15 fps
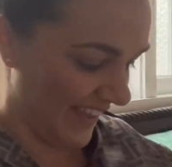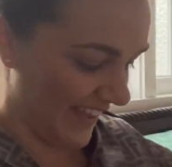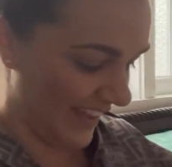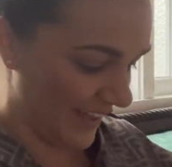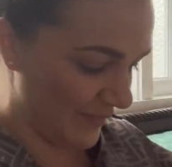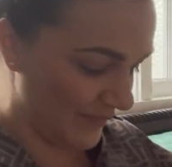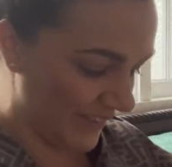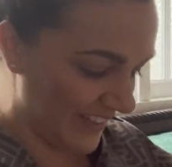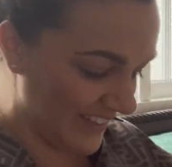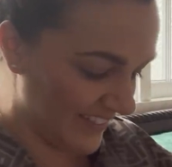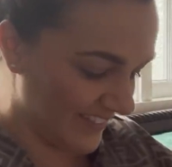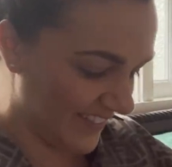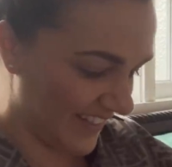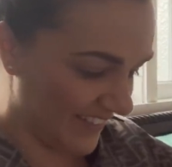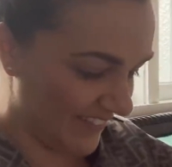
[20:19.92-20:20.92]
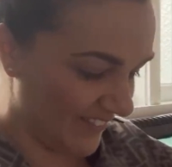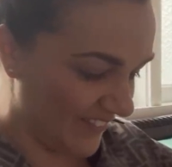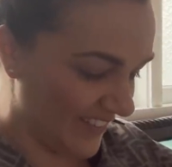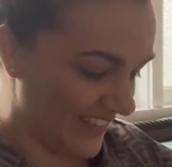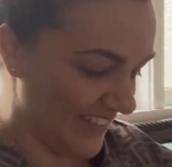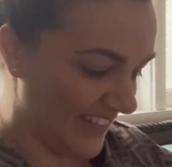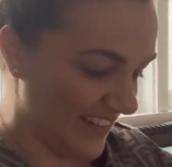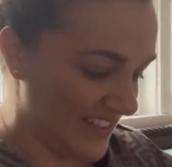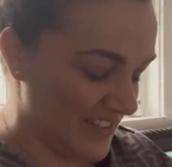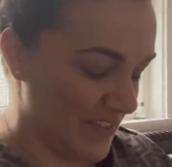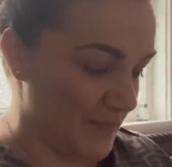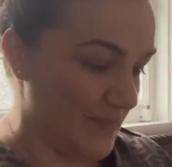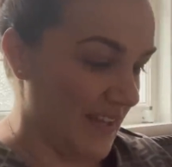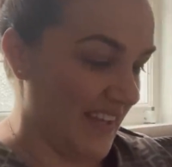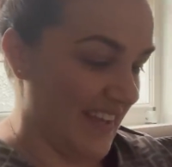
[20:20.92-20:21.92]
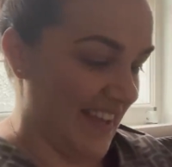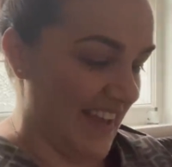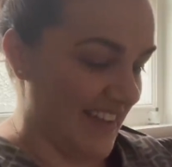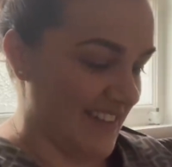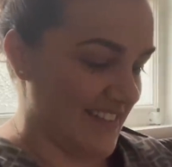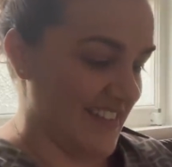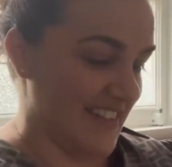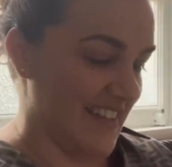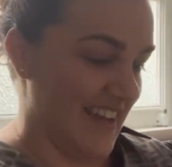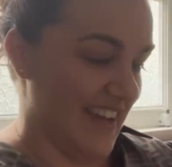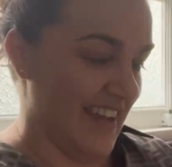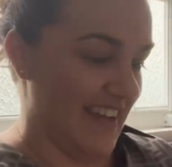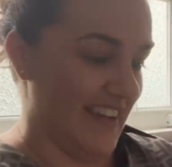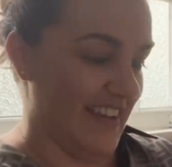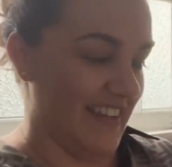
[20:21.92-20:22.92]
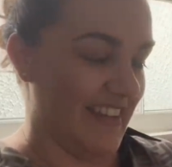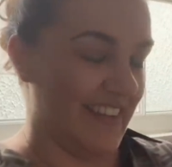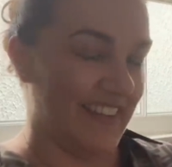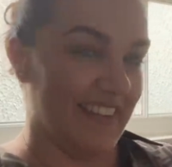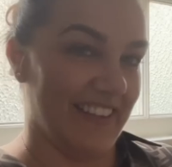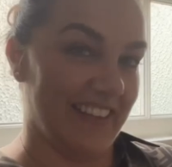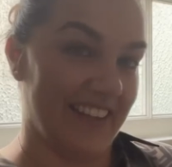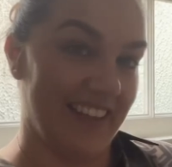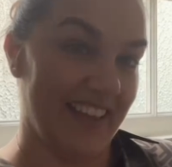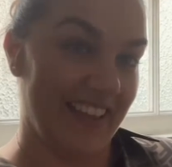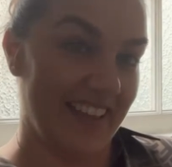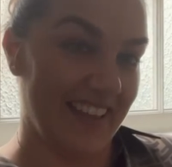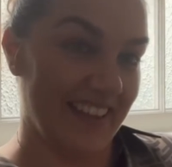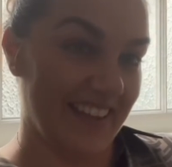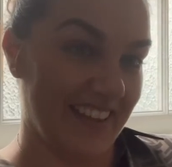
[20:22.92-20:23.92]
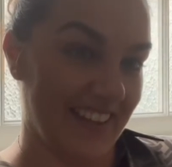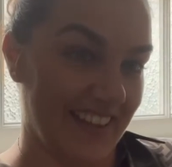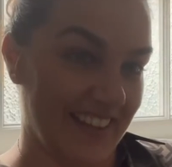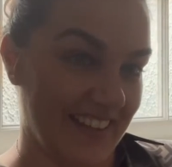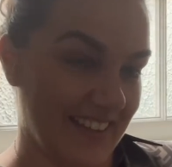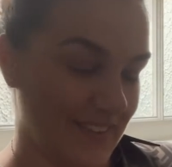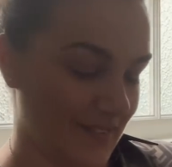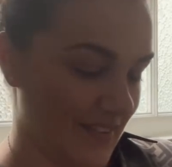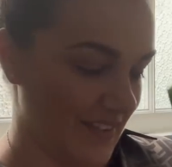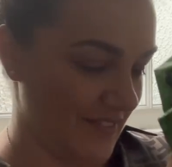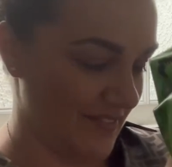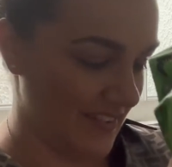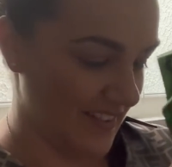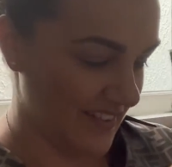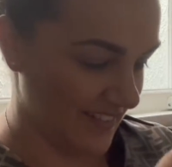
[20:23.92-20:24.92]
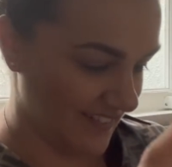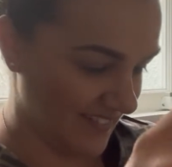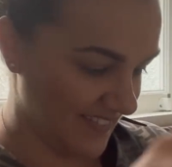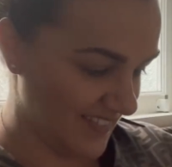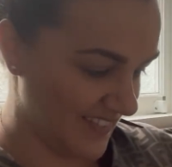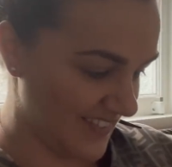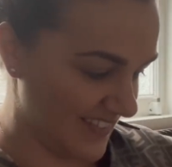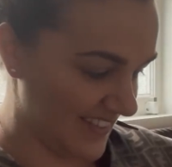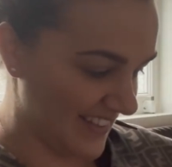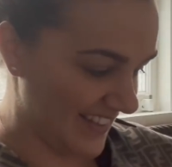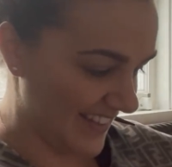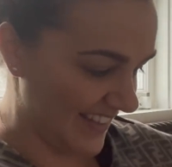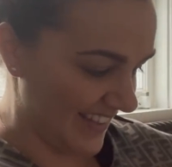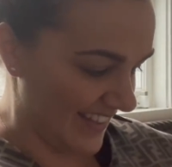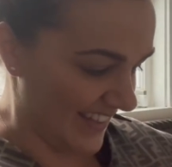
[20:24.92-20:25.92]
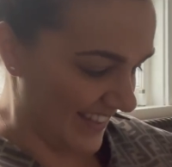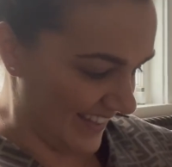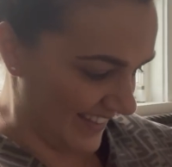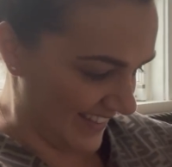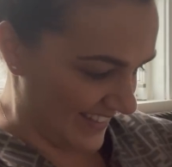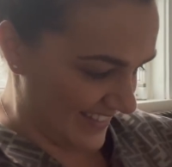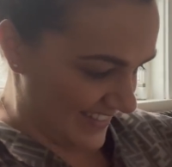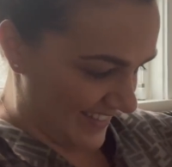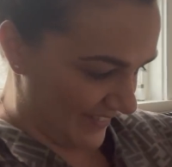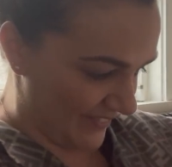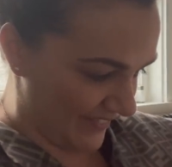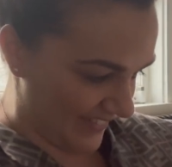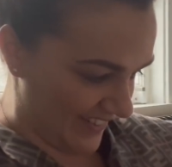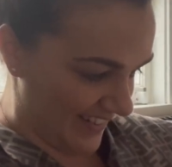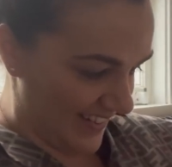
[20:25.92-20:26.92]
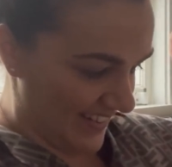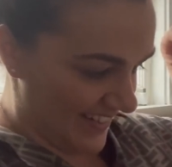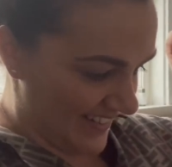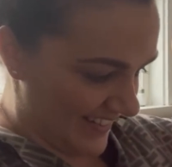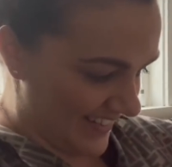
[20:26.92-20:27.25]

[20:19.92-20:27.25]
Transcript: I'm wondering what I should pick out today. This one feels different.